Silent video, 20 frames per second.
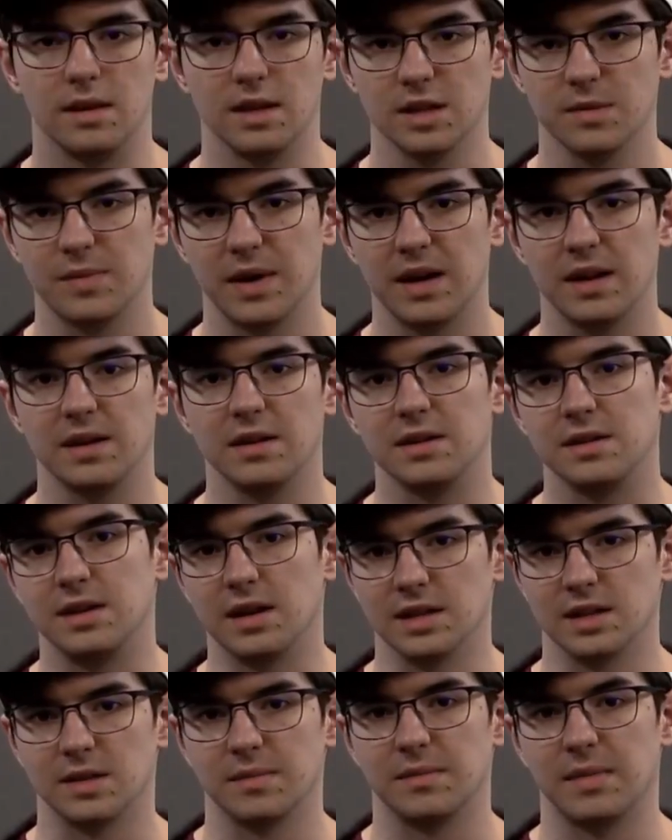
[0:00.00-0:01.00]
This pen
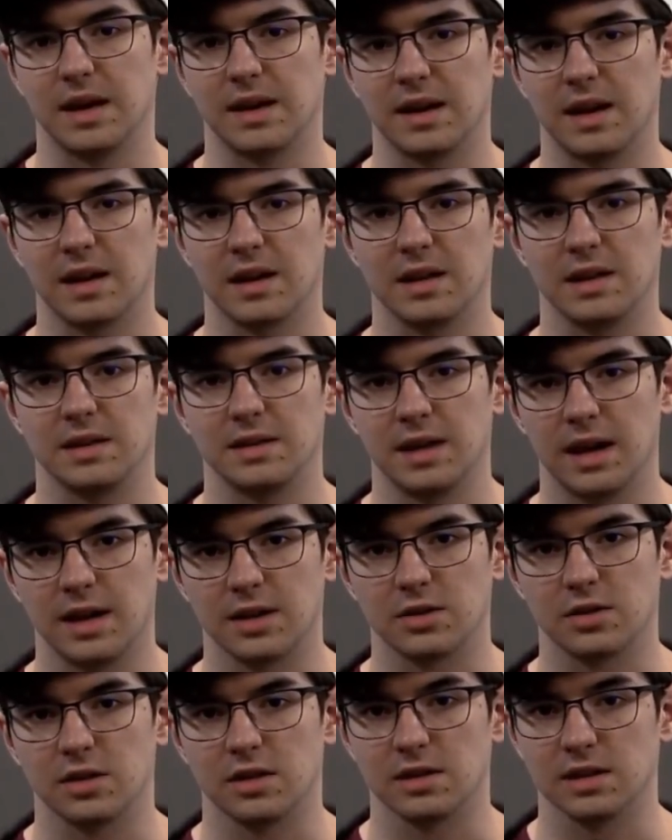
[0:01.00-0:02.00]
doesn't magnetically
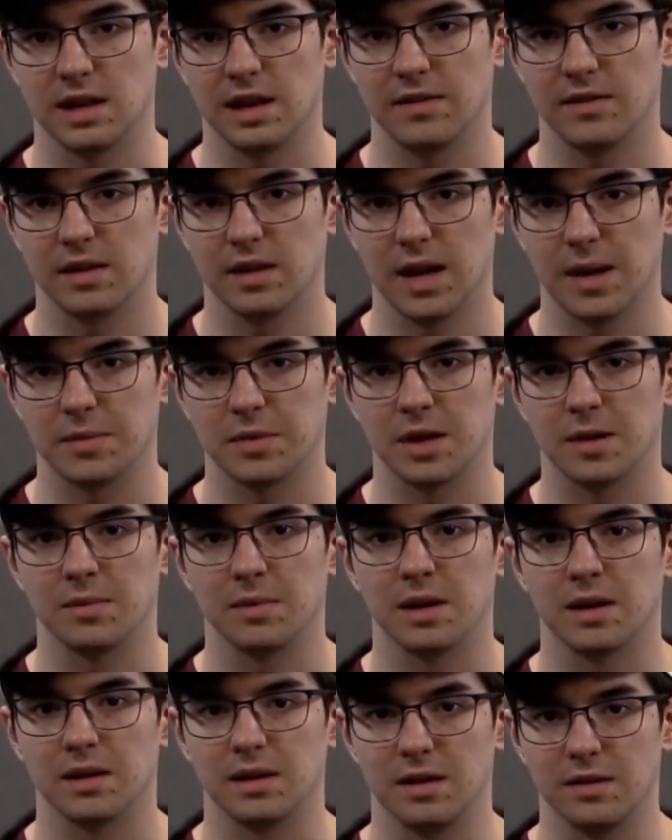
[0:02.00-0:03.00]
attach to the side of the
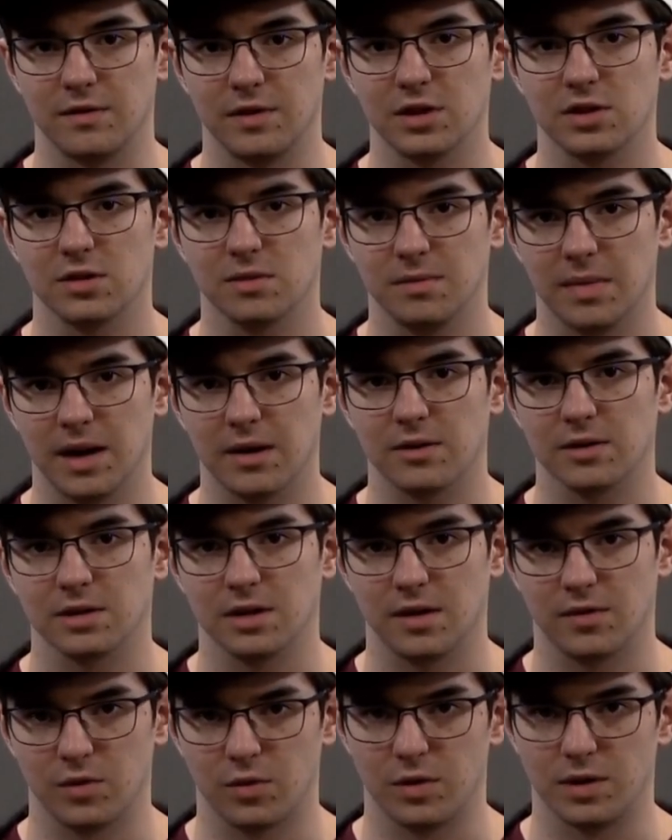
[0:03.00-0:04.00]
laptop like the official
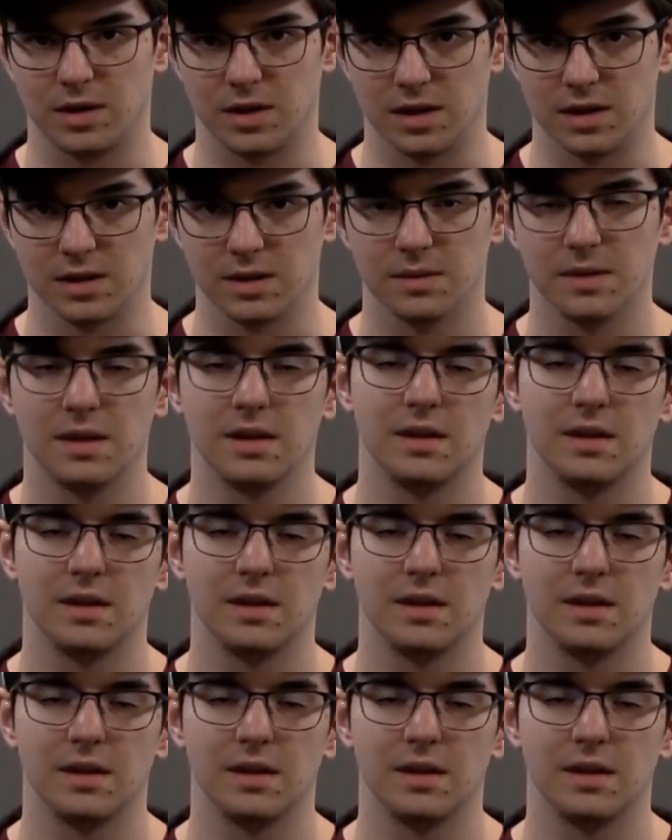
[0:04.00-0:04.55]
Microsoft one does.